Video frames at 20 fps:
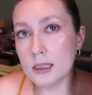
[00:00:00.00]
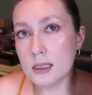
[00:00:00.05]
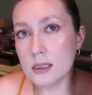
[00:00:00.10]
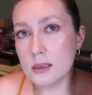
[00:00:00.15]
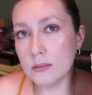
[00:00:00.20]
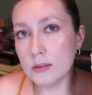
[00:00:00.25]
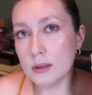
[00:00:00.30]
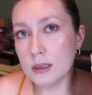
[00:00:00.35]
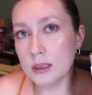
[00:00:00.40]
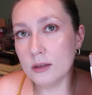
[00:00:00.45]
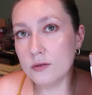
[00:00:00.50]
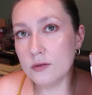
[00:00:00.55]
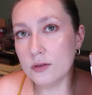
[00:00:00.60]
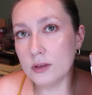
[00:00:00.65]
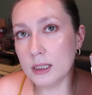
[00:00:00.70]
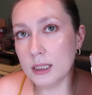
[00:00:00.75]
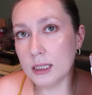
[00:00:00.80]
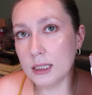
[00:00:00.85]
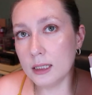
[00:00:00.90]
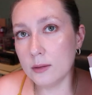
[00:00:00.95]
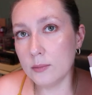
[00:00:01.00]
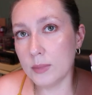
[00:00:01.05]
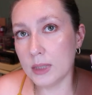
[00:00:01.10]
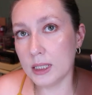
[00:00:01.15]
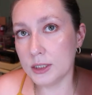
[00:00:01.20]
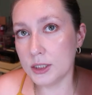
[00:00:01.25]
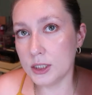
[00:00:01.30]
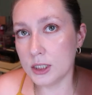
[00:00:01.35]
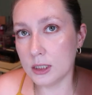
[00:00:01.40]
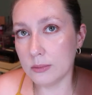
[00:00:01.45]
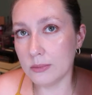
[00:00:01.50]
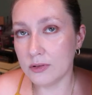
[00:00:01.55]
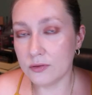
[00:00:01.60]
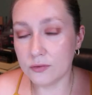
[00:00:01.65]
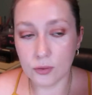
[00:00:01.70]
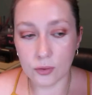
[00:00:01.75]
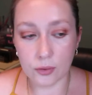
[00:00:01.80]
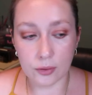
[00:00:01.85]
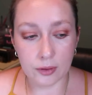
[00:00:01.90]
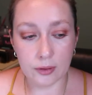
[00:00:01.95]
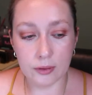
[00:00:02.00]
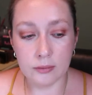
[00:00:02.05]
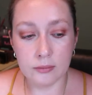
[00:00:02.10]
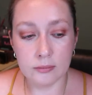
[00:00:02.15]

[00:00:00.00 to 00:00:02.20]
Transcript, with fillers: This one I feel like I mentioned before.